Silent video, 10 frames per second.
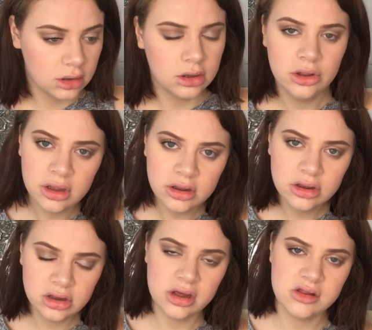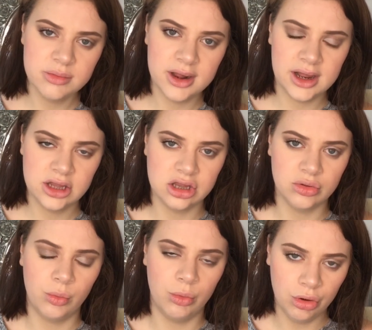Look at the size of my lashes.
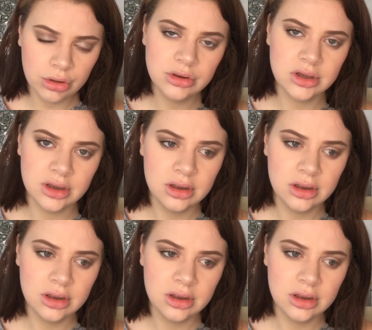What?